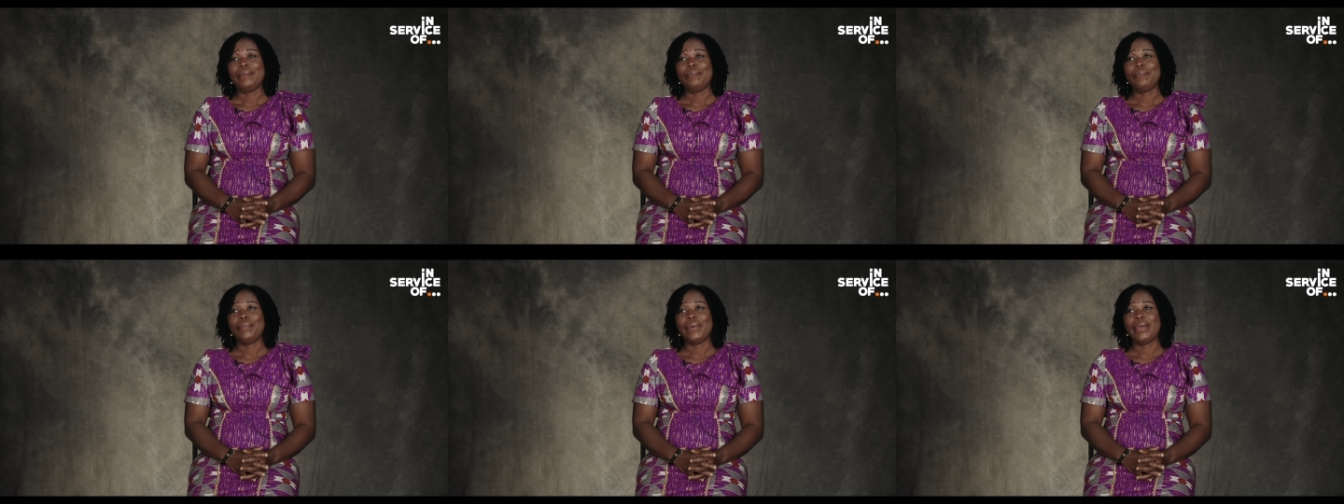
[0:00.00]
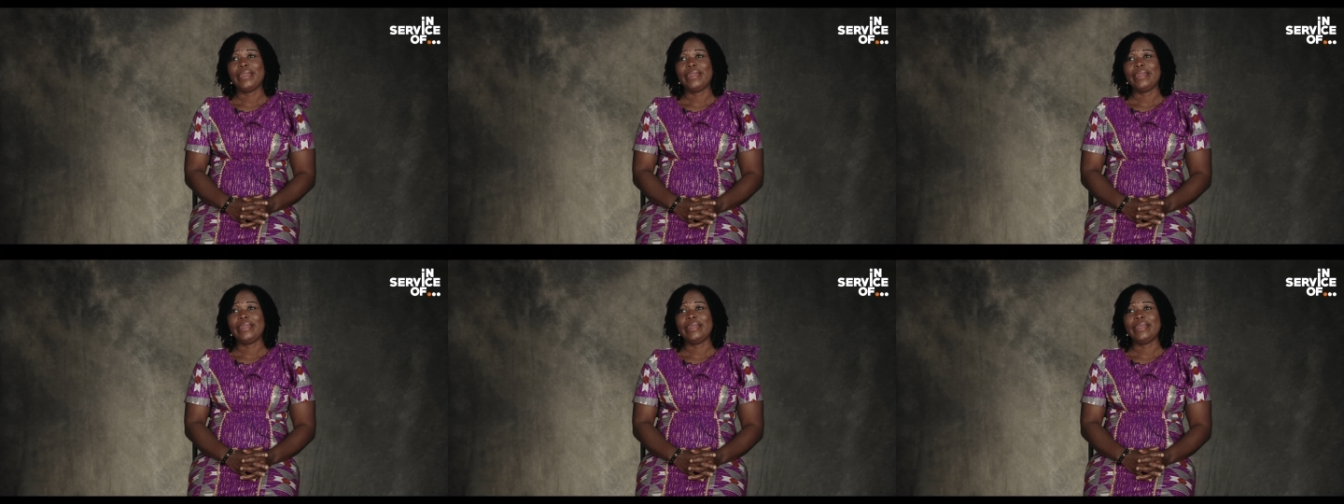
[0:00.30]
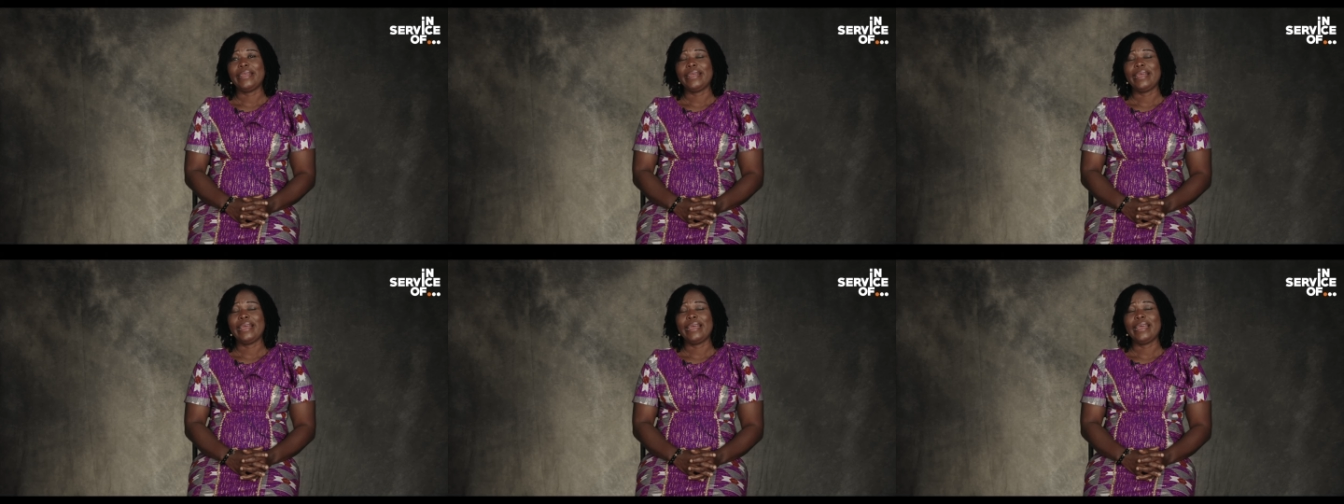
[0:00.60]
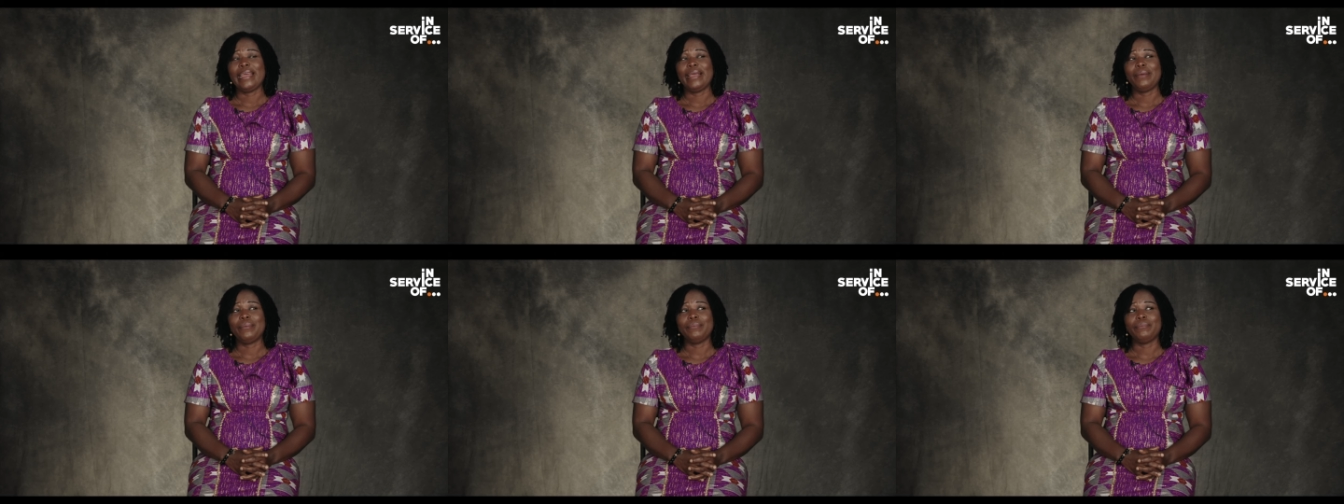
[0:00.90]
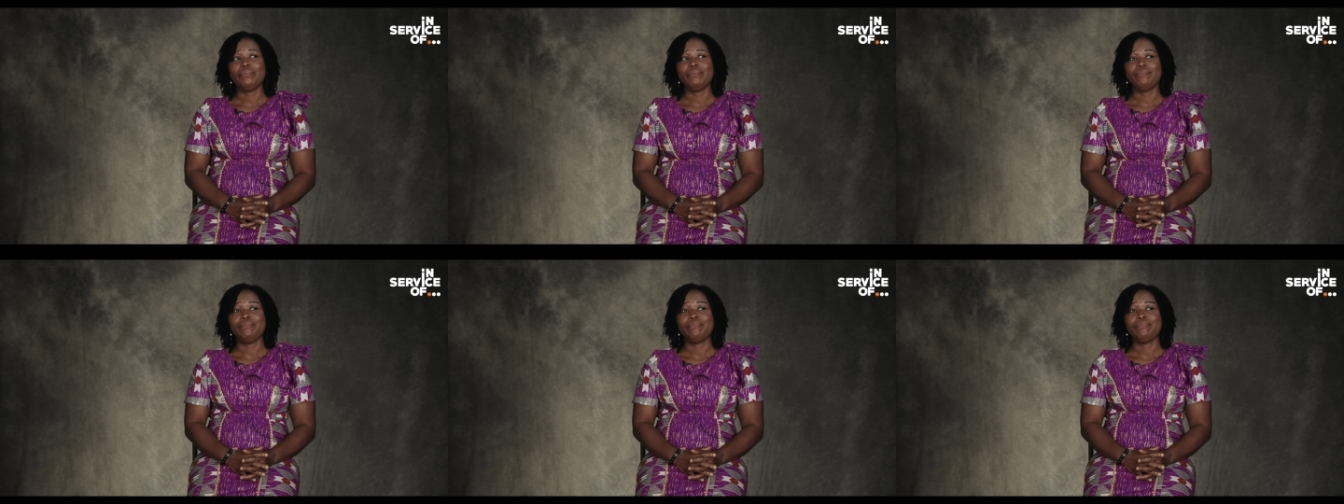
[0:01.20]
but I'm
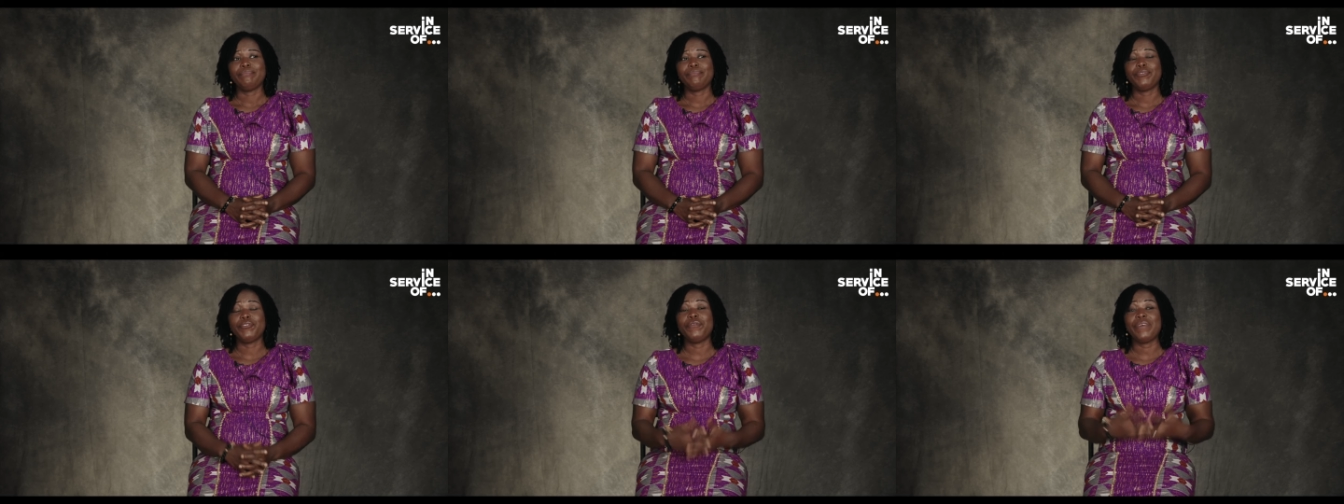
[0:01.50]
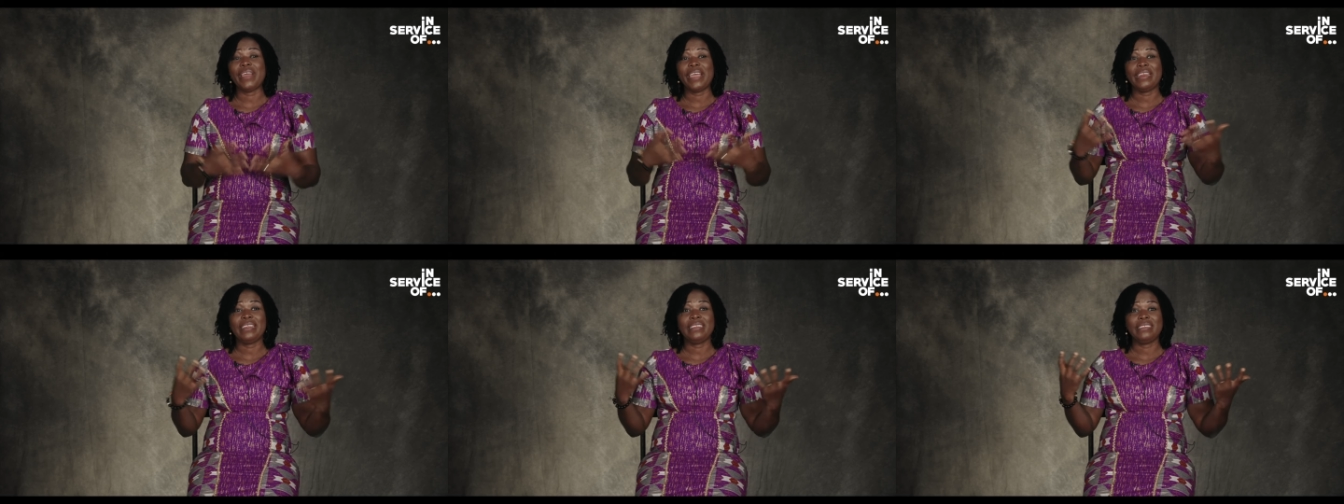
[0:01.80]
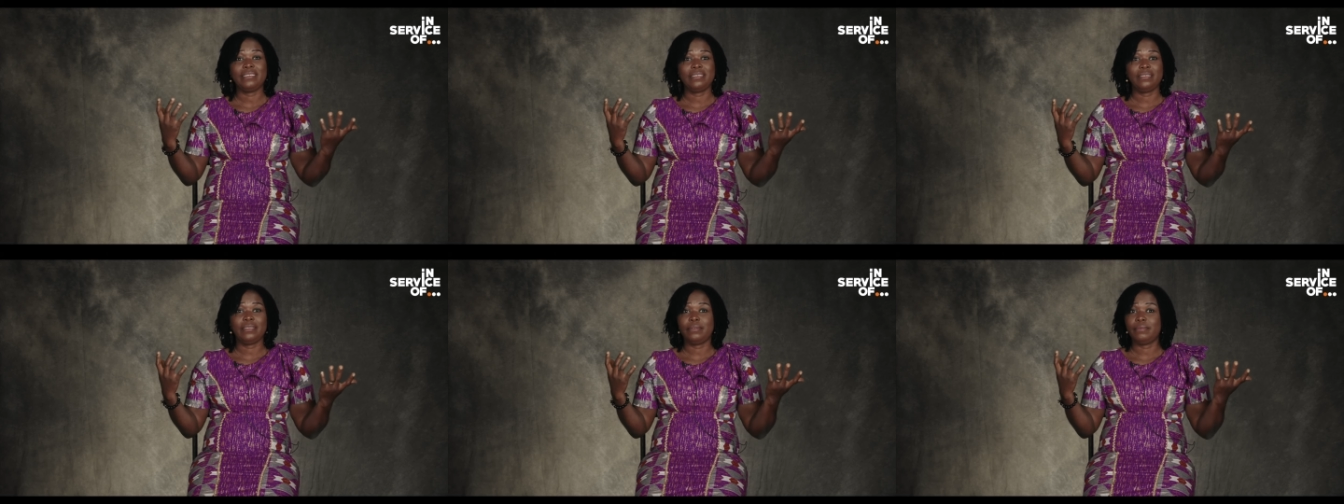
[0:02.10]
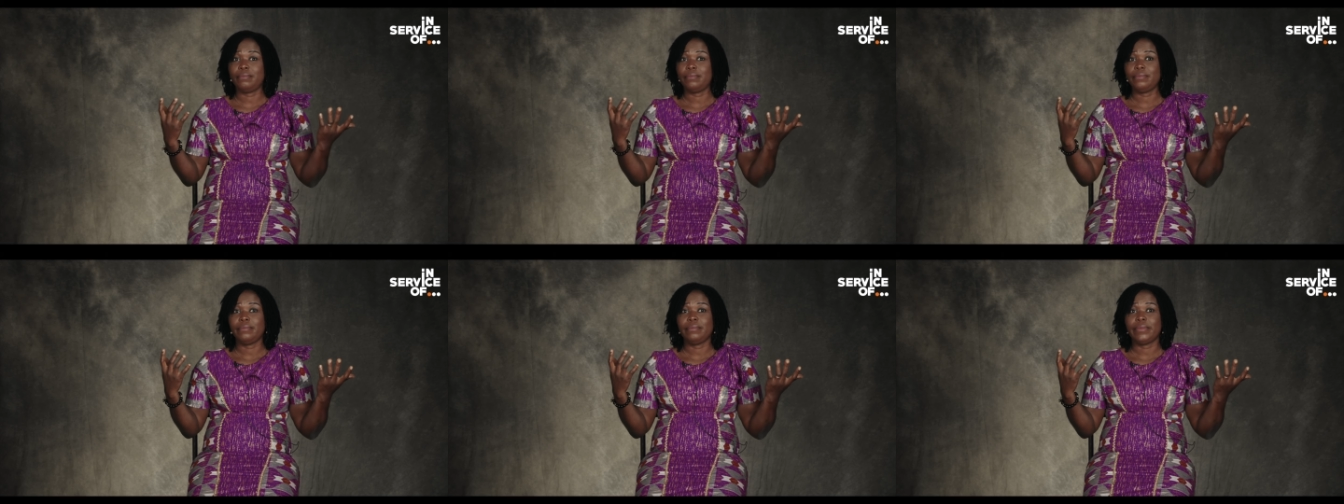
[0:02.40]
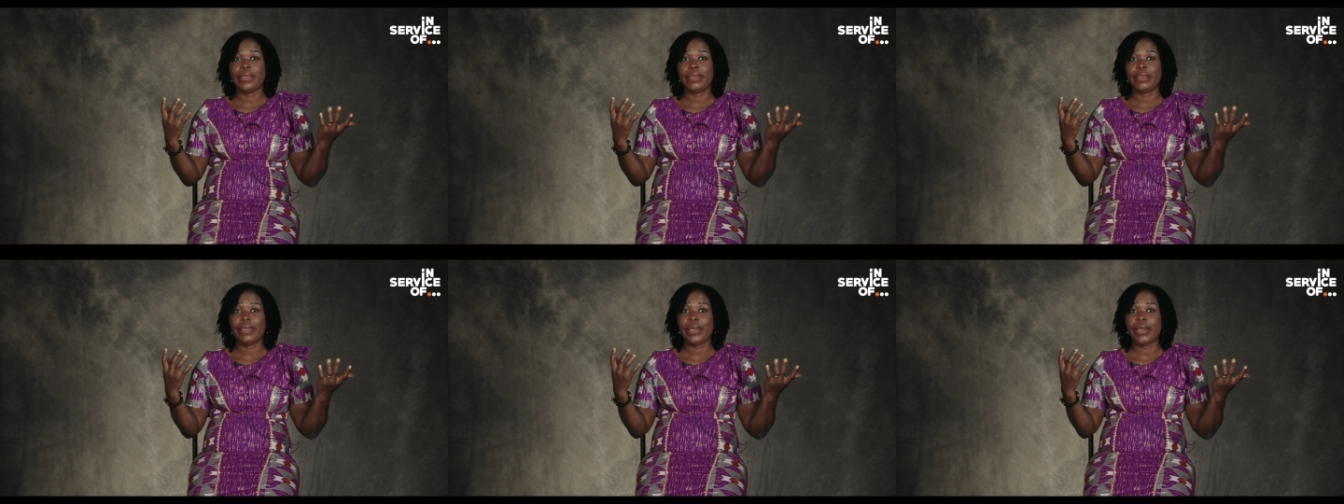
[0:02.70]
um, providing
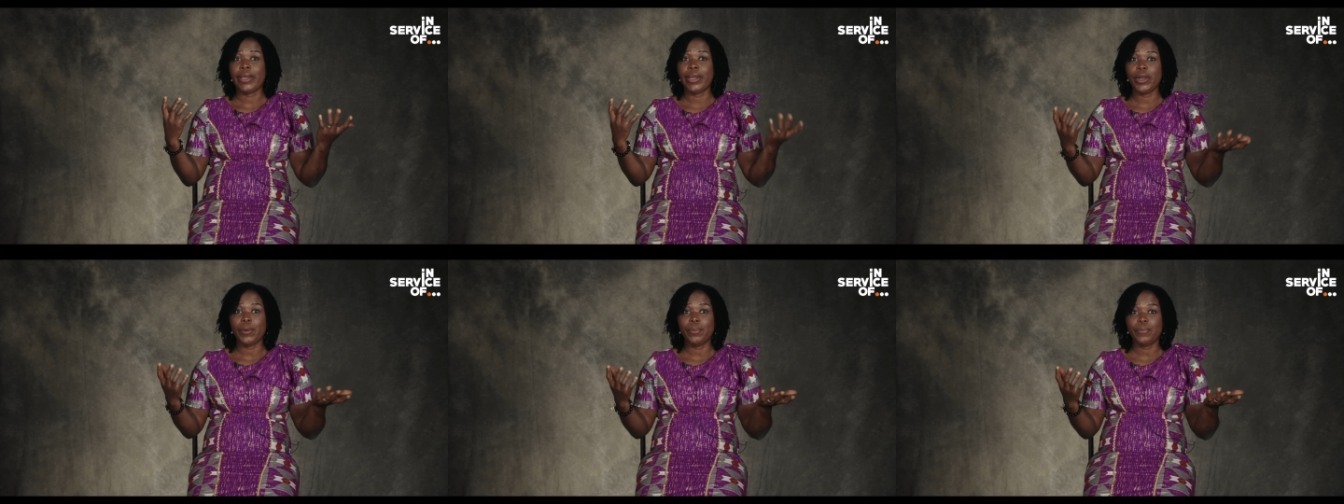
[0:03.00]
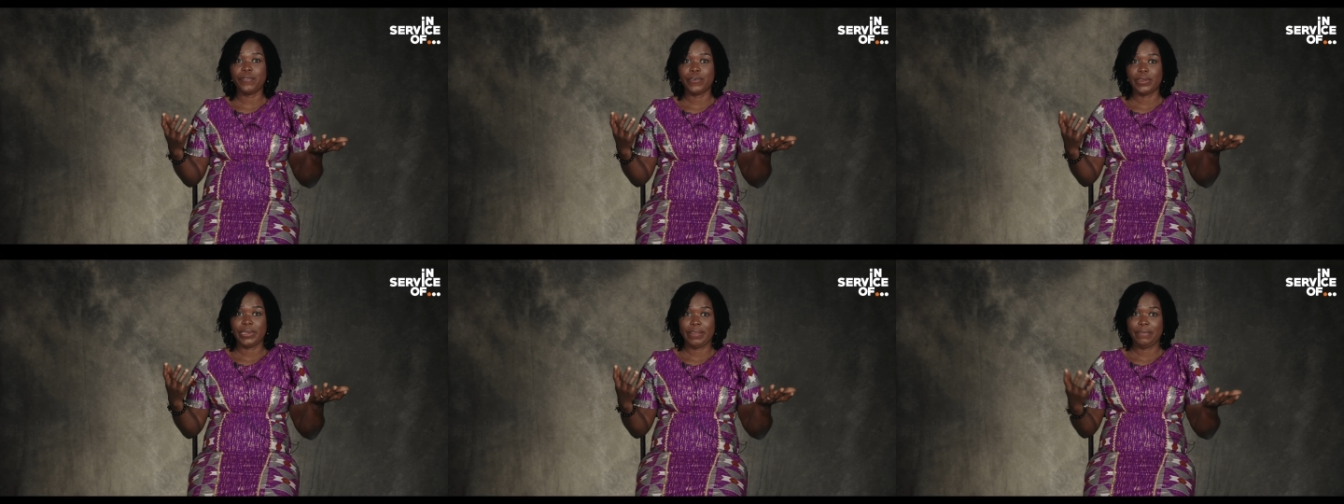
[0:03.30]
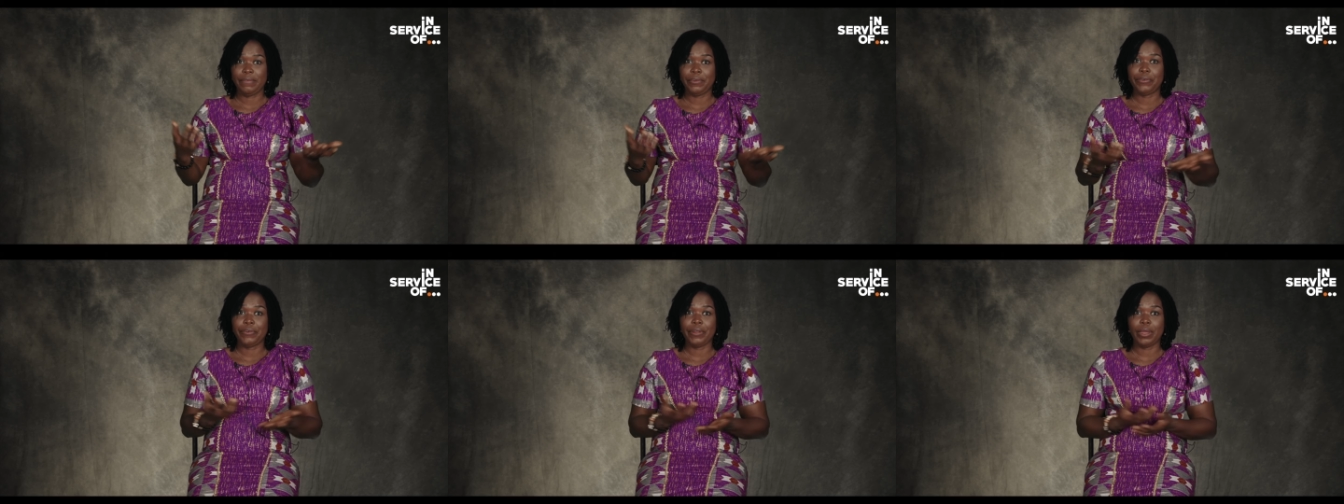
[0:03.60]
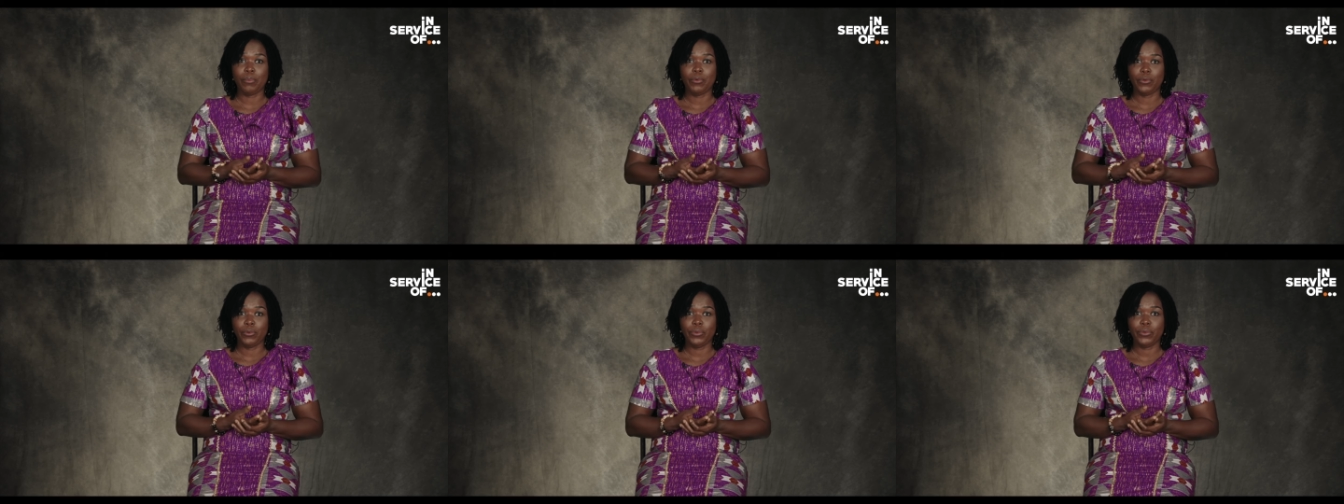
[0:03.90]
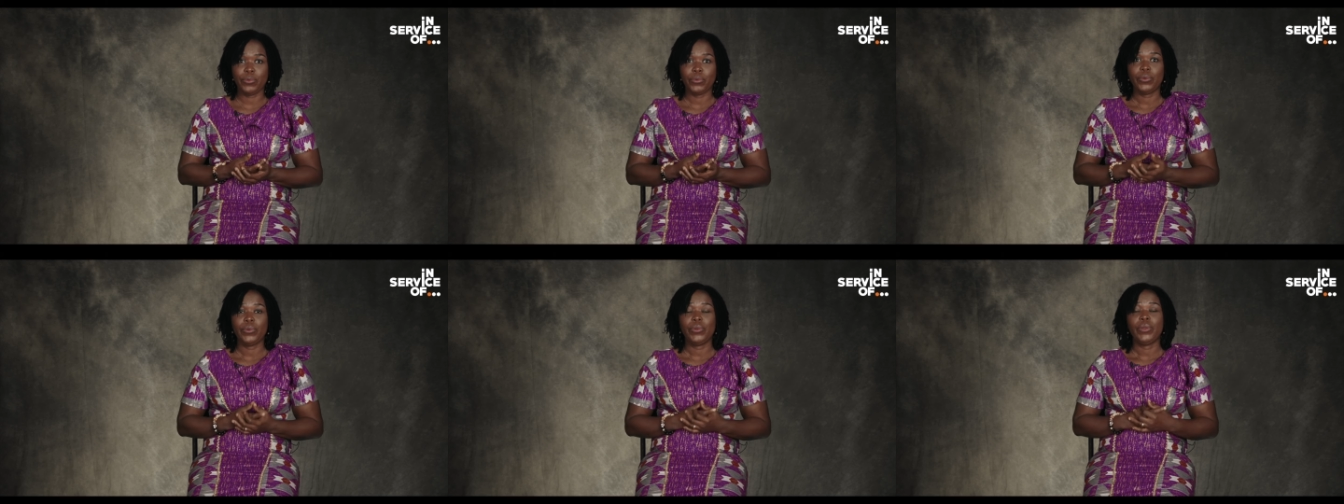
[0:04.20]
help for the vulnerable.